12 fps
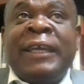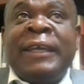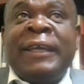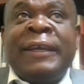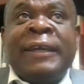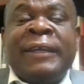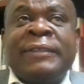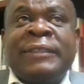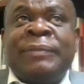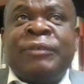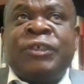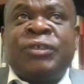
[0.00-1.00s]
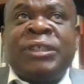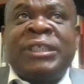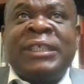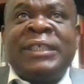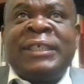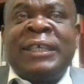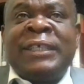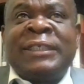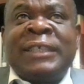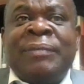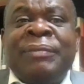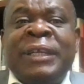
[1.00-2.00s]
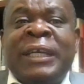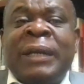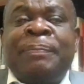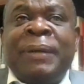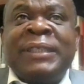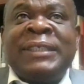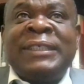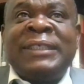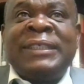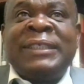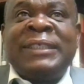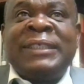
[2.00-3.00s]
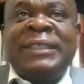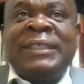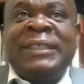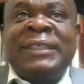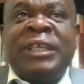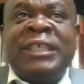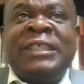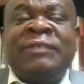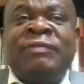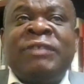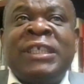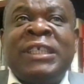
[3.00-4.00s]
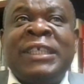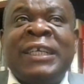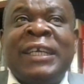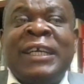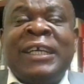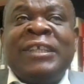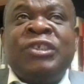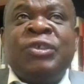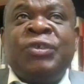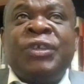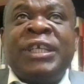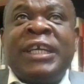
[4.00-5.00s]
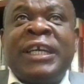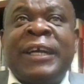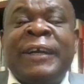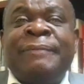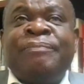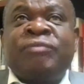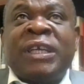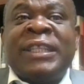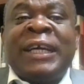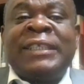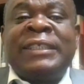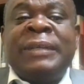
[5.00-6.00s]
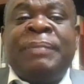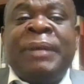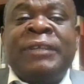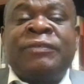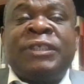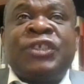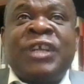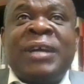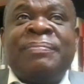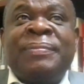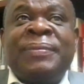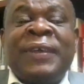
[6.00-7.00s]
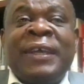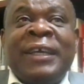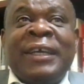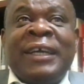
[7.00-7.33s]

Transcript: he demonstrated some incapacities cognitively during that debate with Trump,